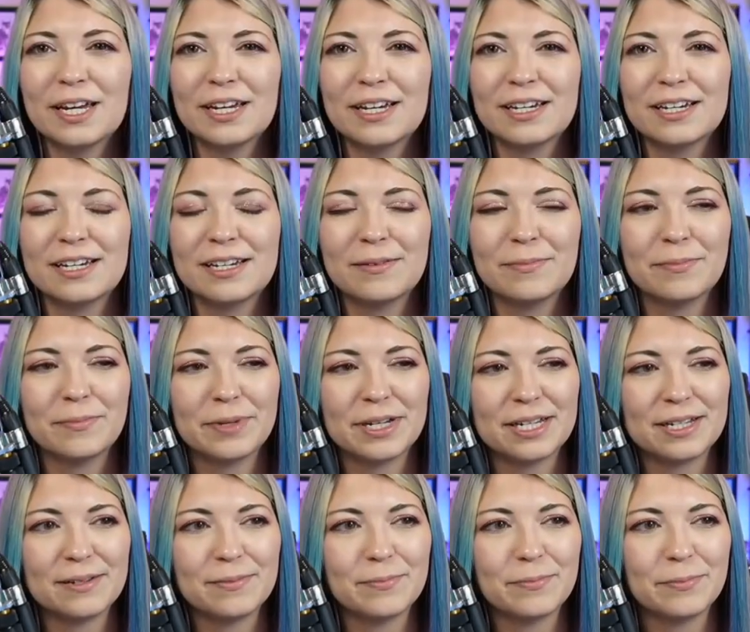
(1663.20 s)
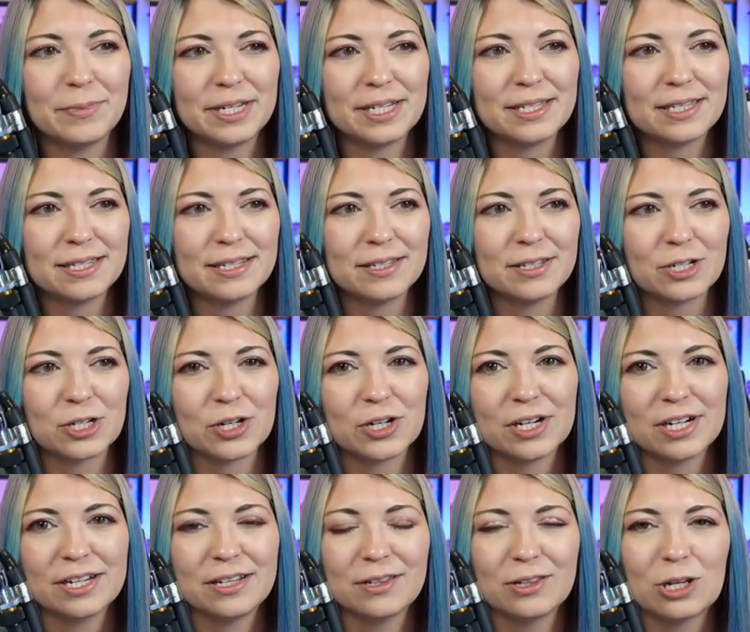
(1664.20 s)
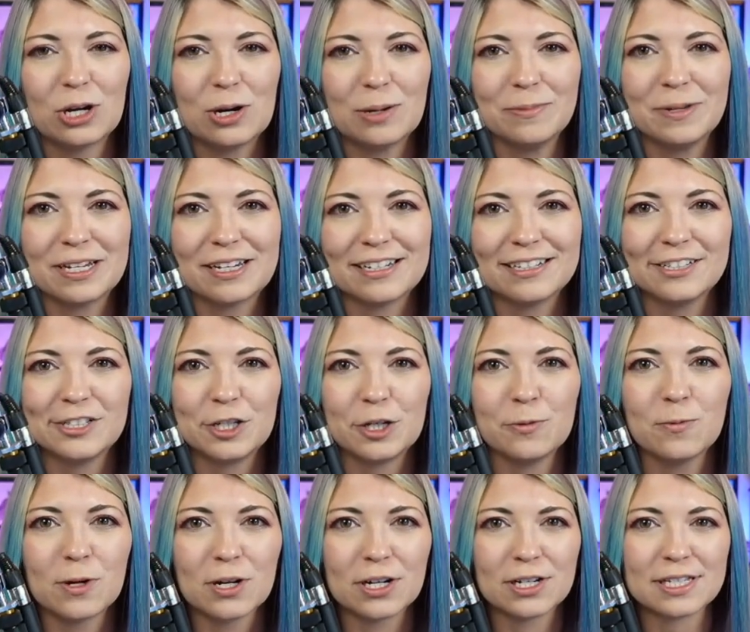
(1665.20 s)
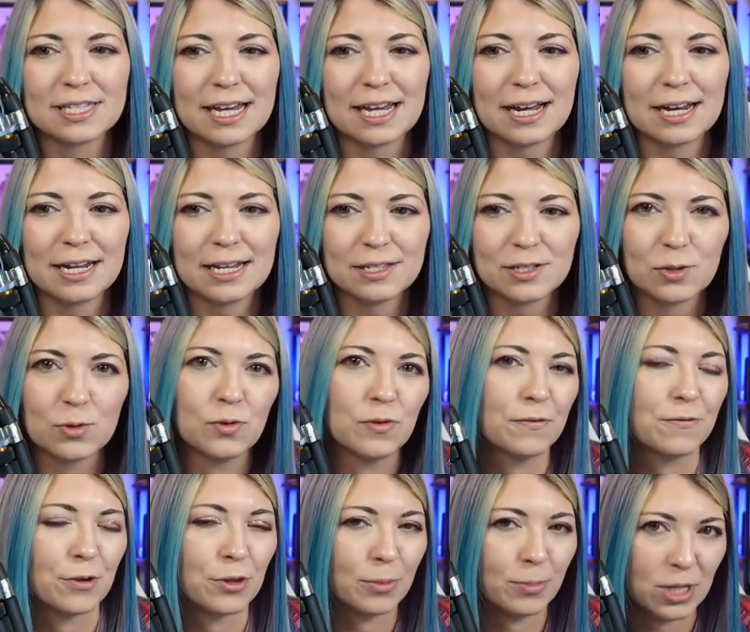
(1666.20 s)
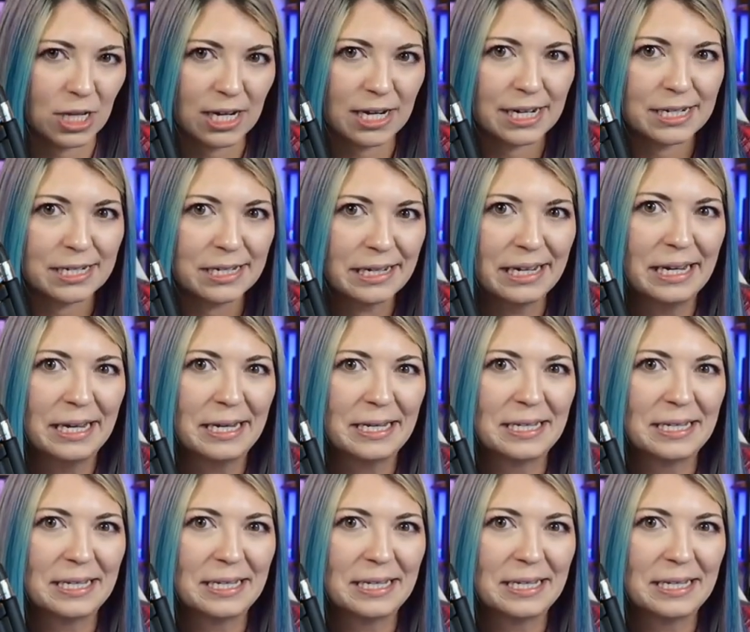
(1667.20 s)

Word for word: my uh, my my sister in law because she works at a school for the blind,